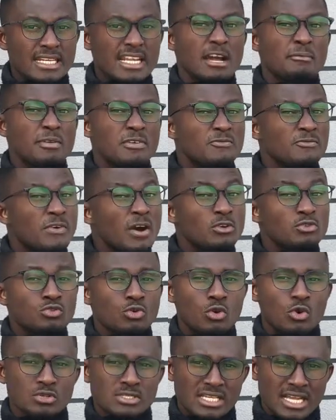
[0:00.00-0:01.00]
They have been found to
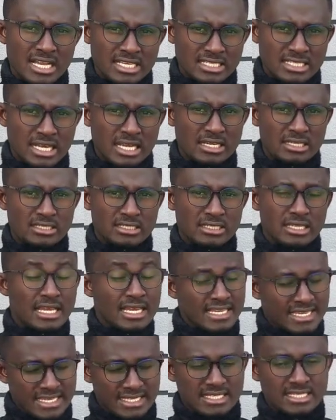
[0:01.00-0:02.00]
cause cancer.
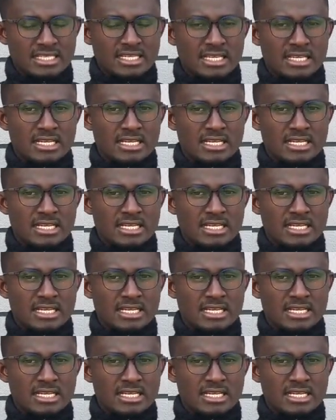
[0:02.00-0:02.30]
Yes.